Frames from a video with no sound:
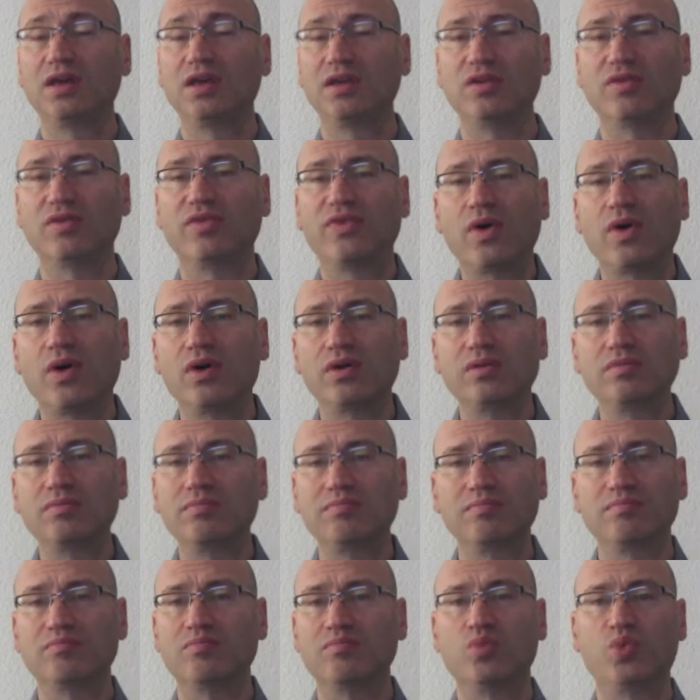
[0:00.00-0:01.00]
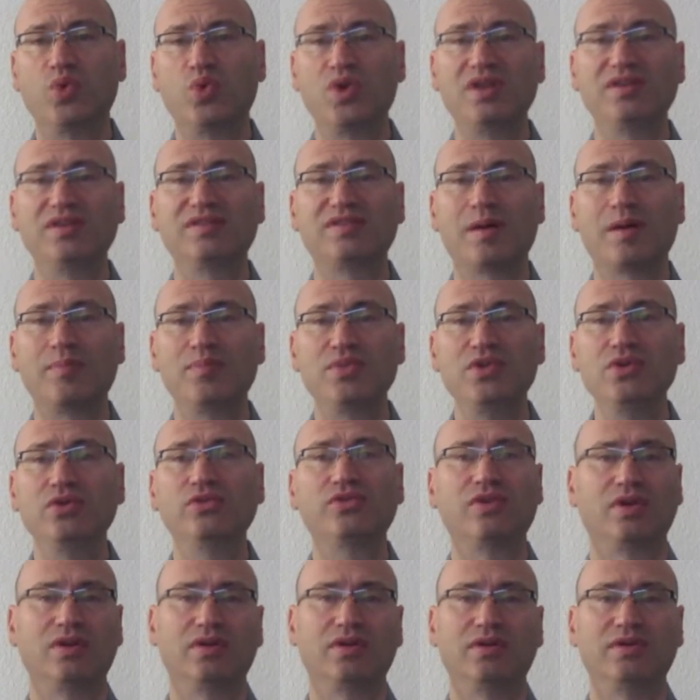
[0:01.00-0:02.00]
Your phone brings up
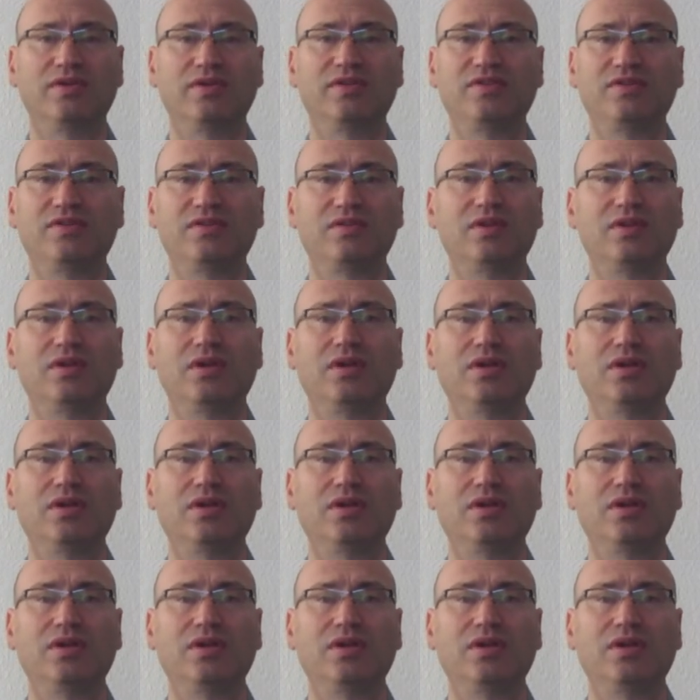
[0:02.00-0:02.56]
news alerts.